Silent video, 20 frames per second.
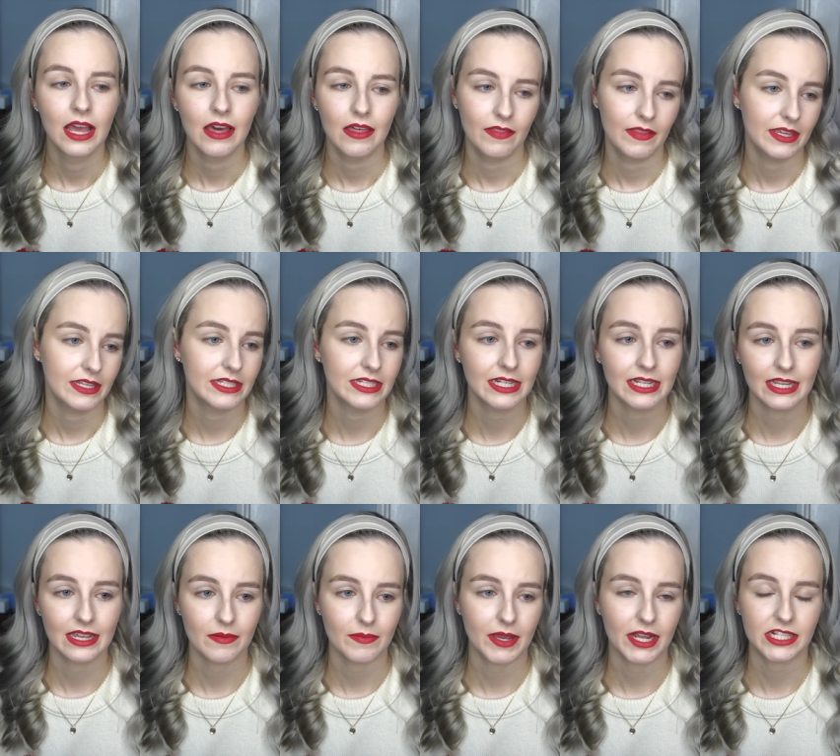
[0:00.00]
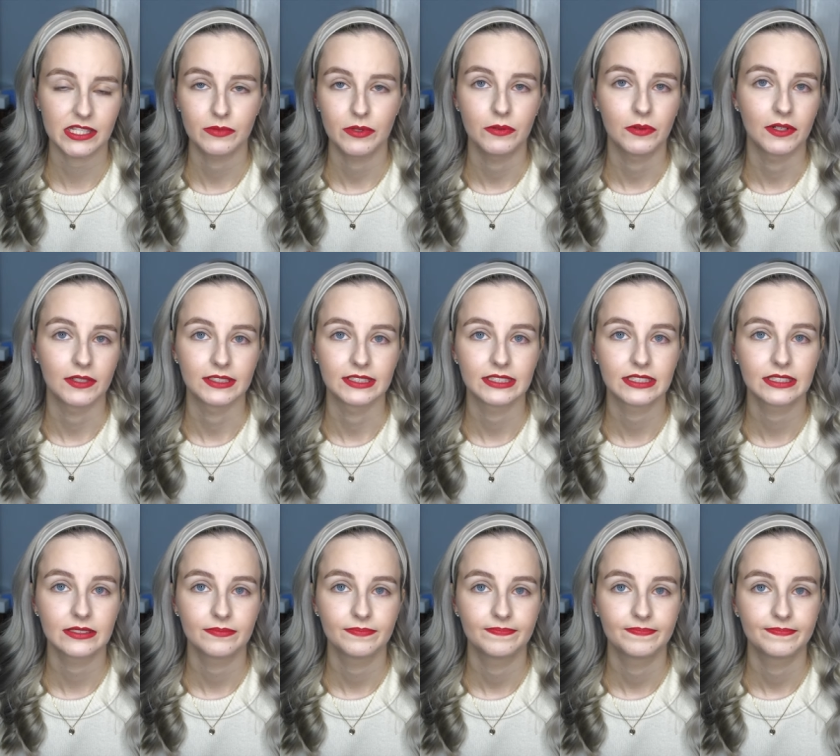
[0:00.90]
and they didn't get back to me
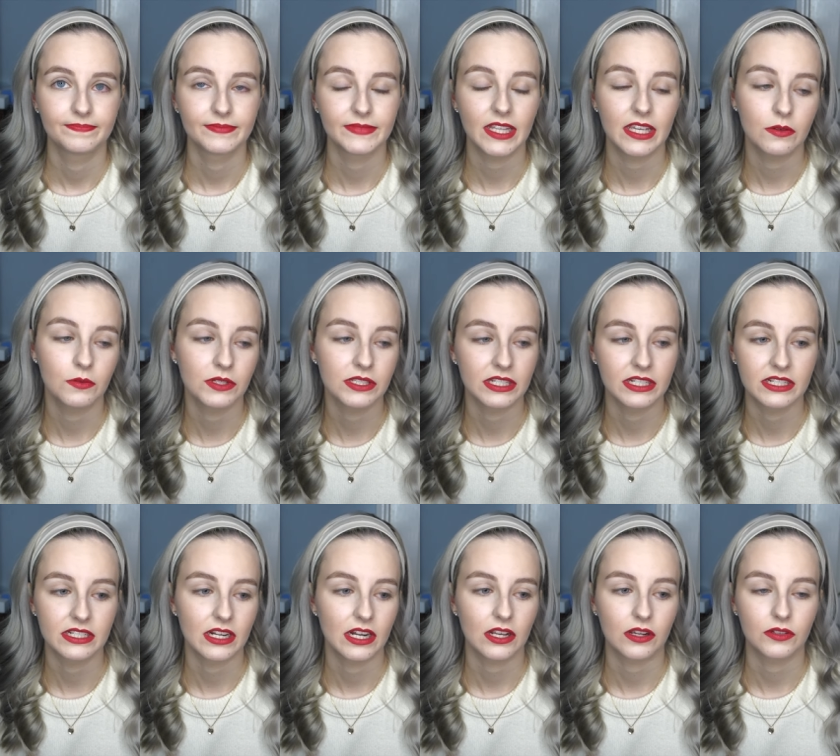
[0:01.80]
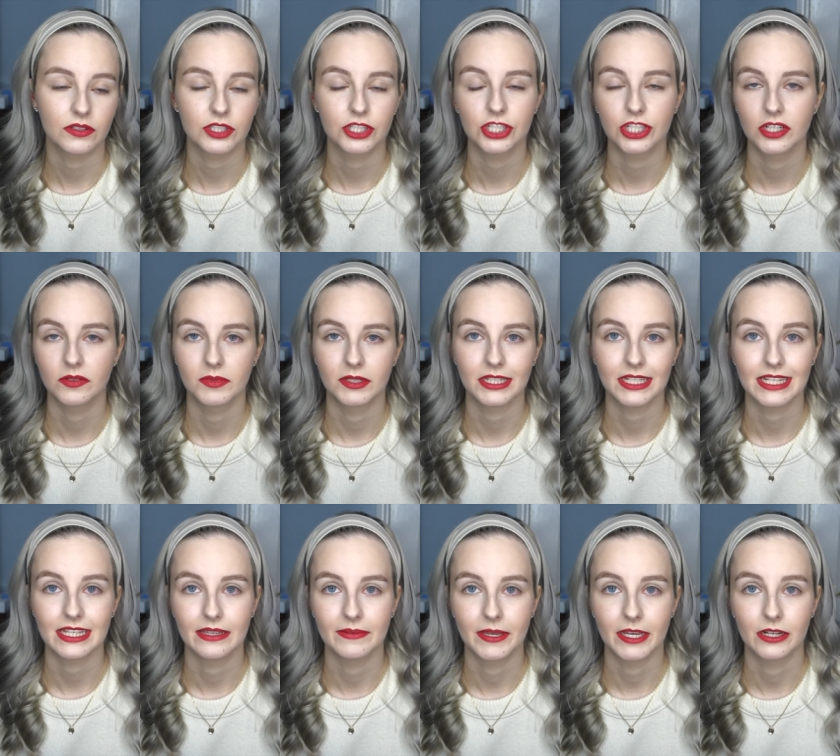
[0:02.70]
once. It wasn't until I got the shipment
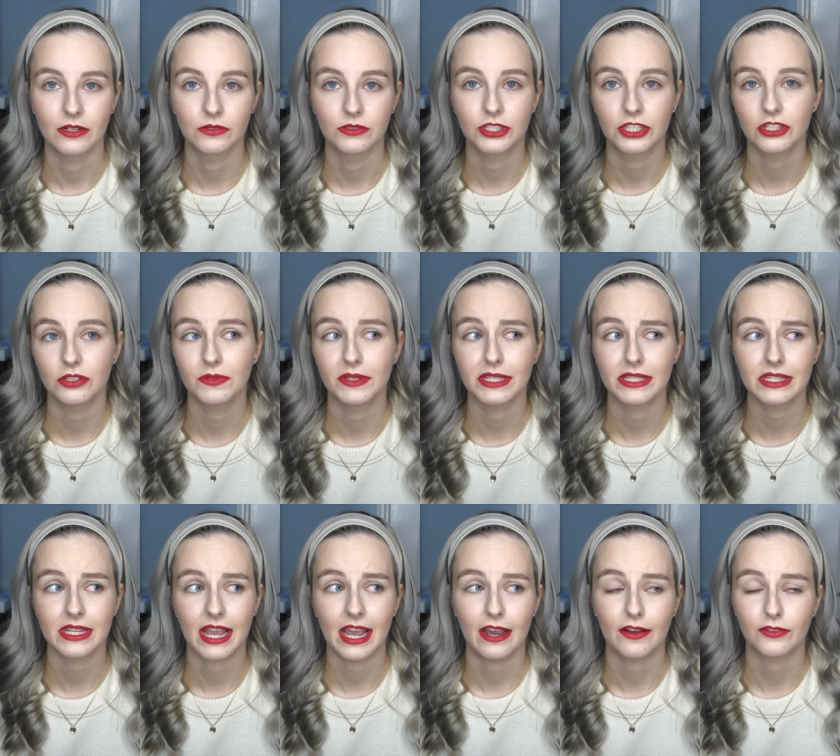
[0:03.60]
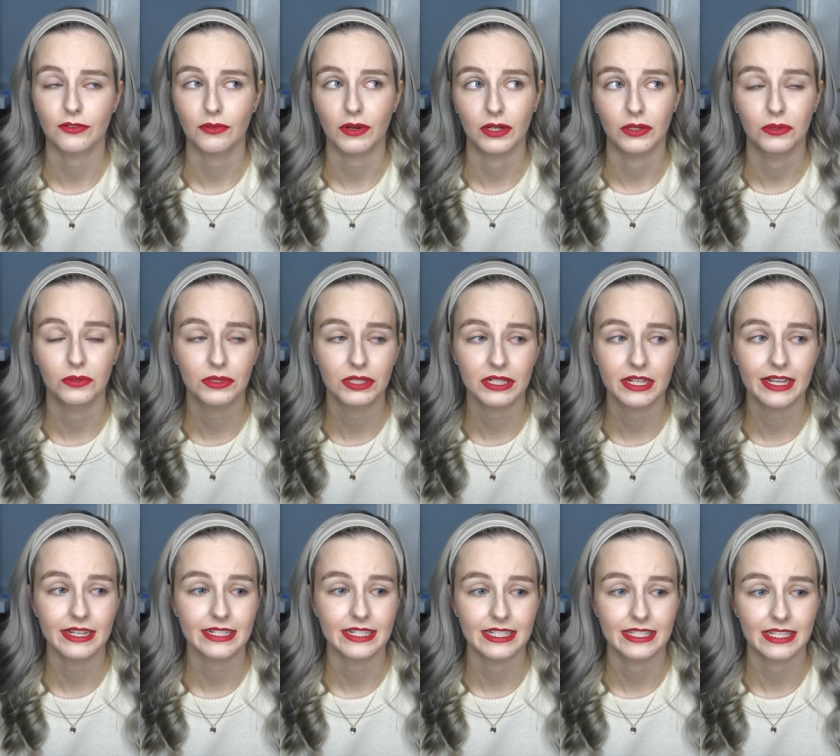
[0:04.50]
email two weeks after I ordered
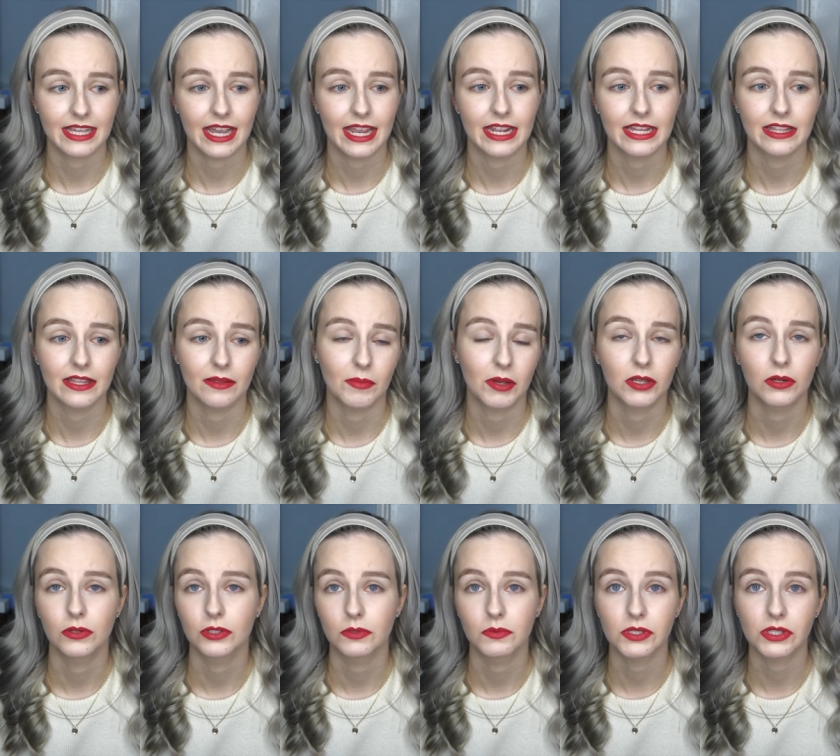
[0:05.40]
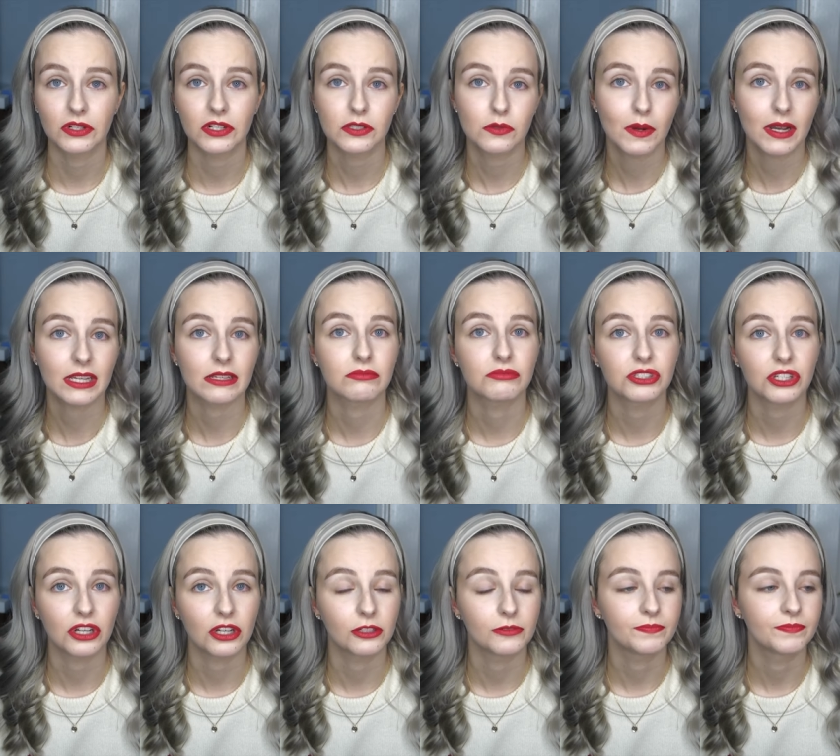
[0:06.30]
it to say that my order was on its way.
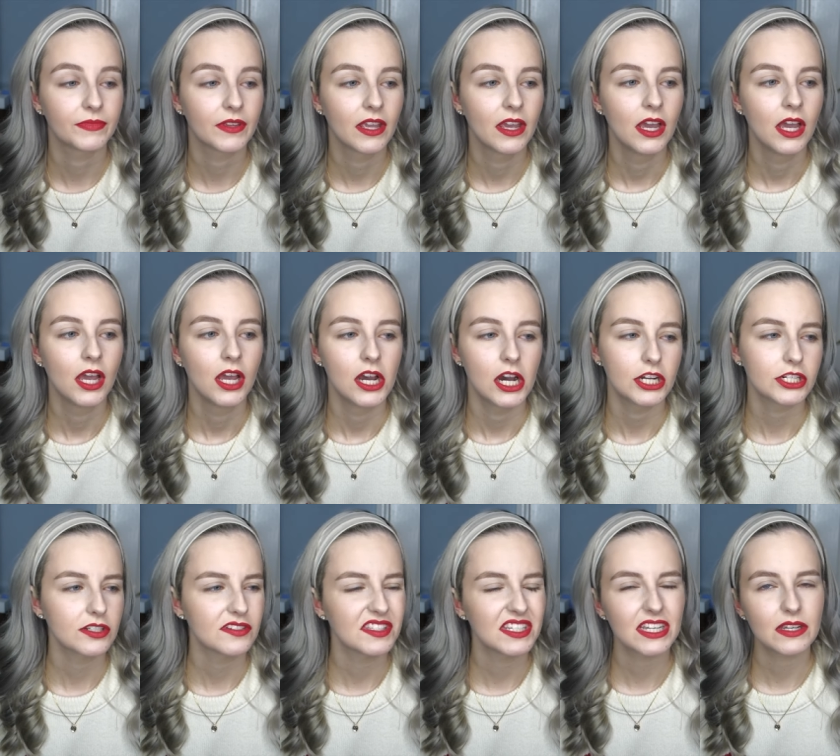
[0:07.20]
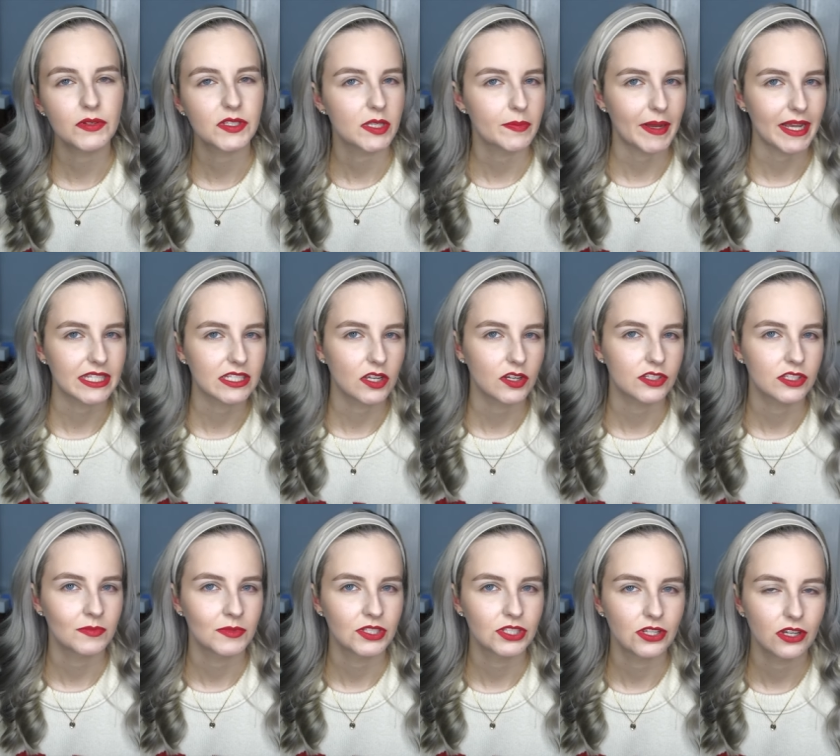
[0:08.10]
So I don't think it was the best
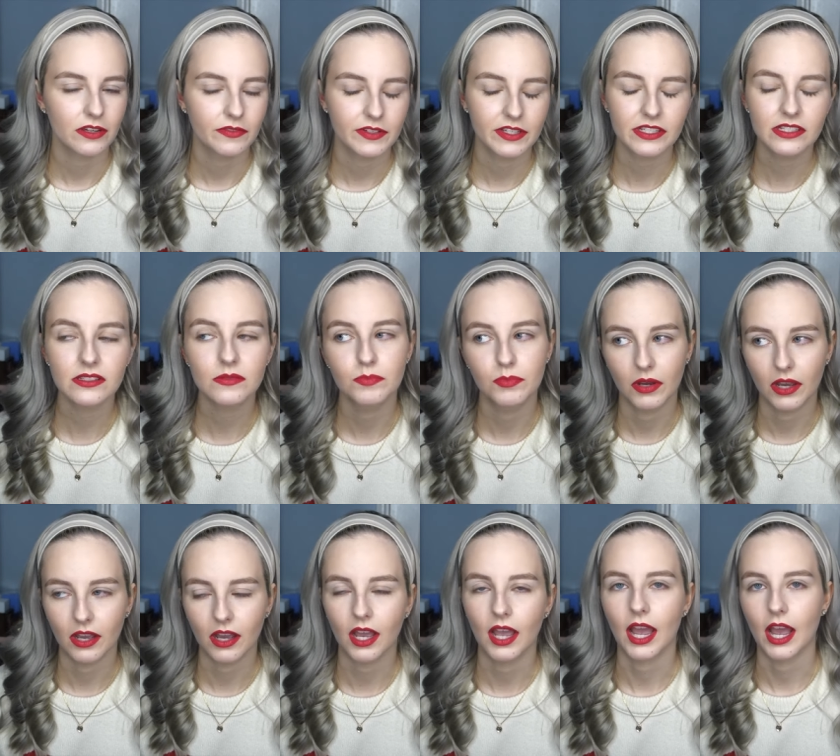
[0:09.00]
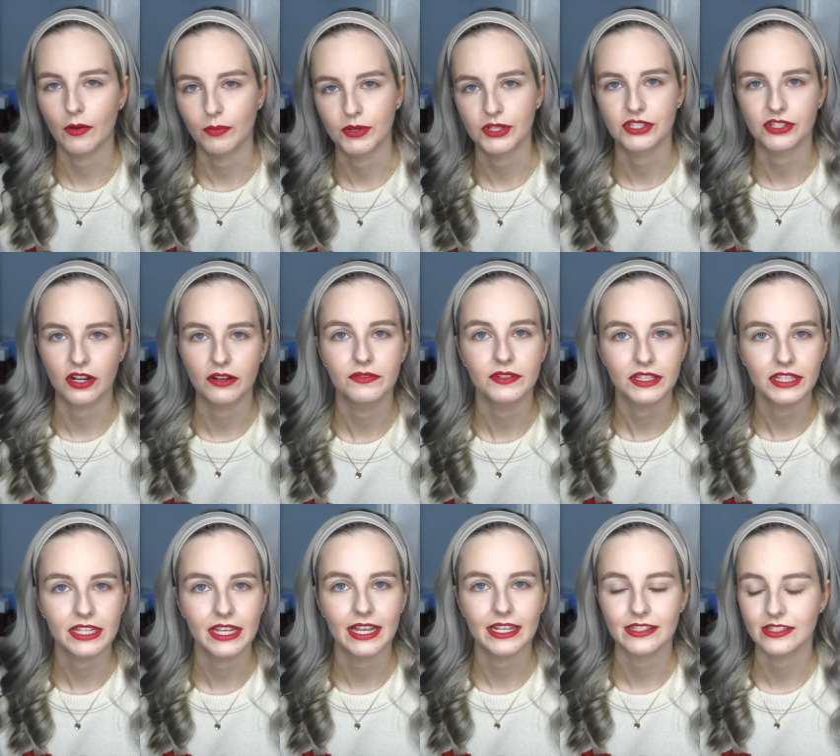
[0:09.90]
customer service, but I had my stuff in
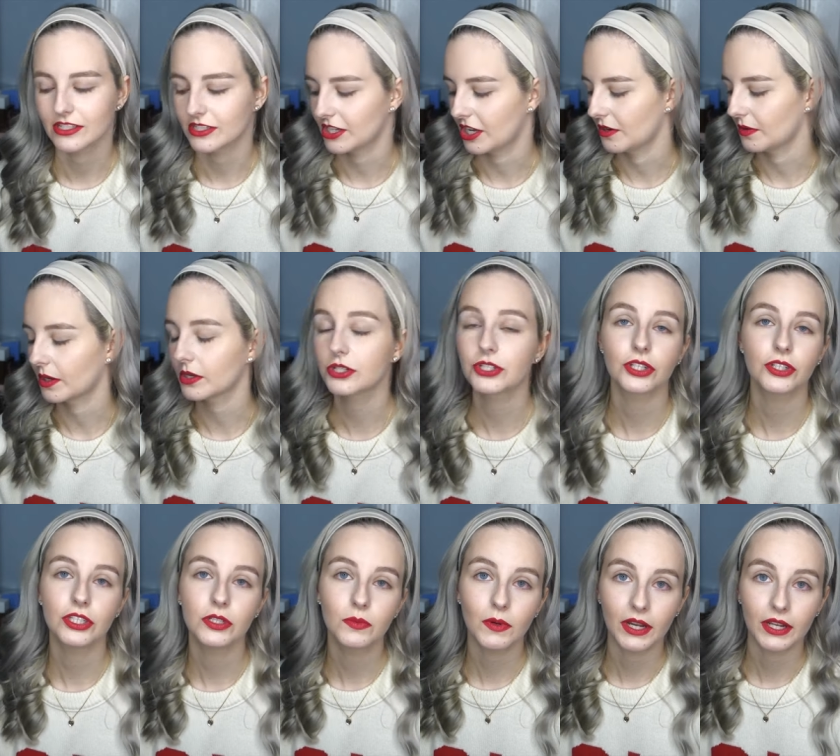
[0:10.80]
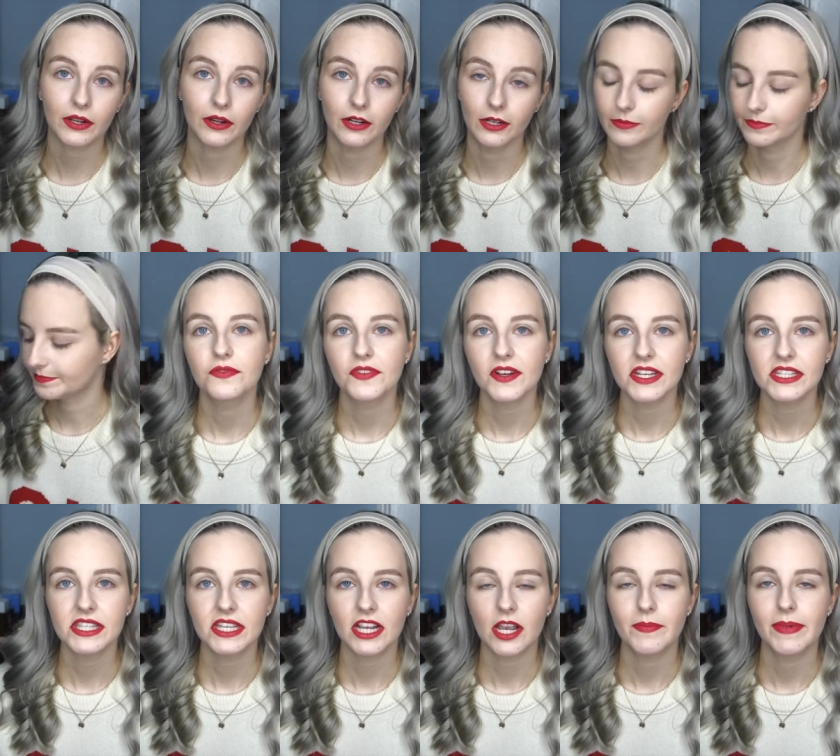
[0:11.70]
the end, so I'll show you what I got. The
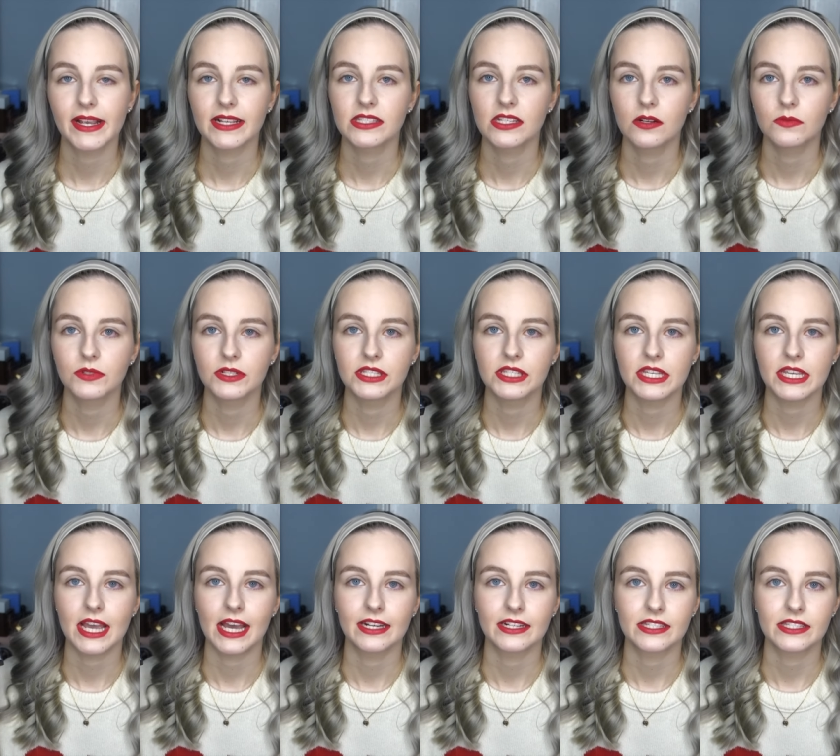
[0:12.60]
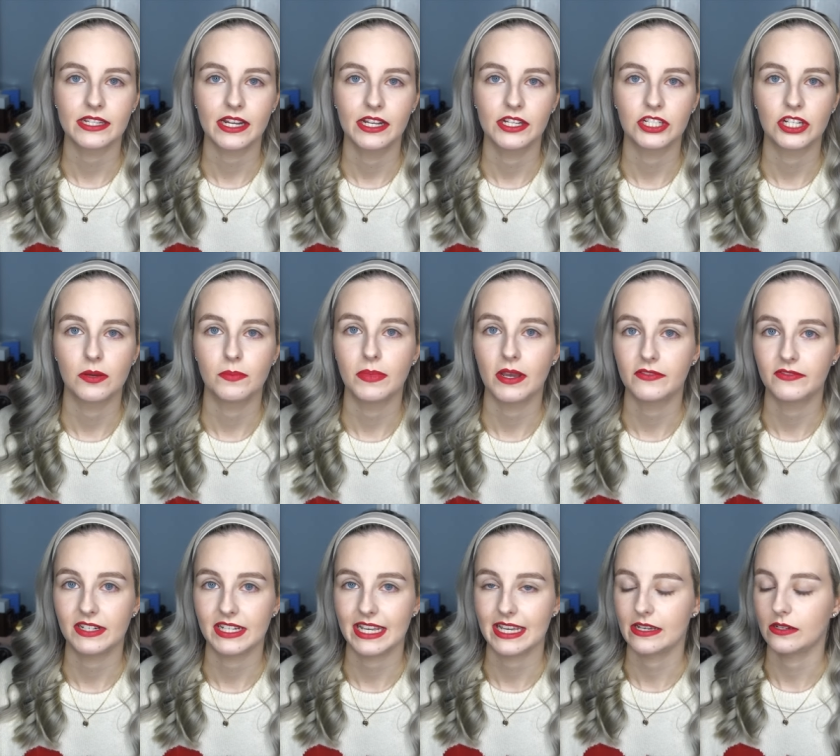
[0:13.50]
first thing I picked up was the Anastasia
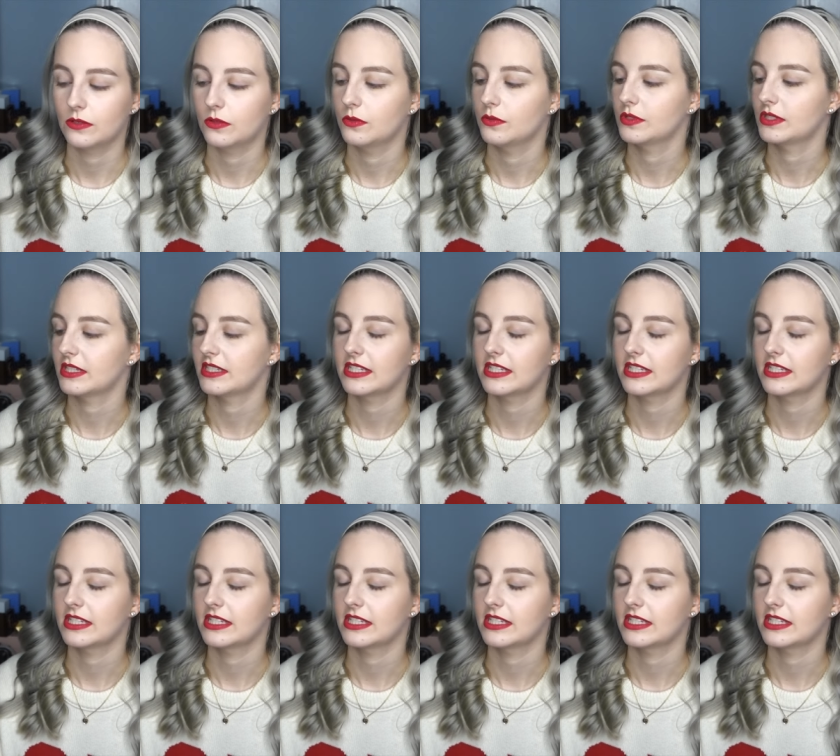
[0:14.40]
Beverly Hills